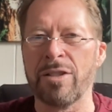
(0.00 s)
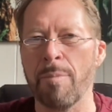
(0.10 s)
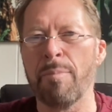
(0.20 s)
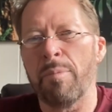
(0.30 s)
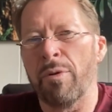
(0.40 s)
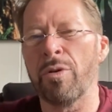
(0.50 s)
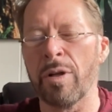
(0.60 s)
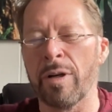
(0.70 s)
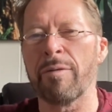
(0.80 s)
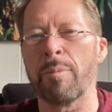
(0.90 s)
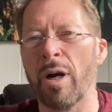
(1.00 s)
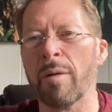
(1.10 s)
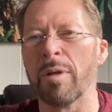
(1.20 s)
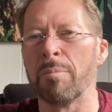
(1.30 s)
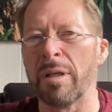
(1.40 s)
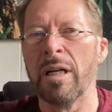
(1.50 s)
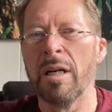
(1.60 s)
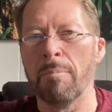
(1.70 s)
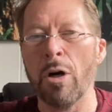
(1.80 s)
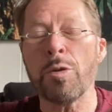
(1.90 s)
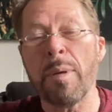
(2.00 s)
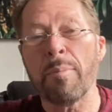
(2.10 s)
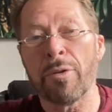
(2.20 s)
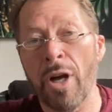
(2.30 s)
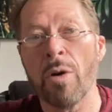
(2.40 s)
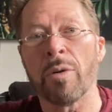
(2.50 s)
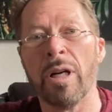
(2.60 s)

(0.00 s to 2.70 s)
Some people do; they don't have a problem, but most people don't.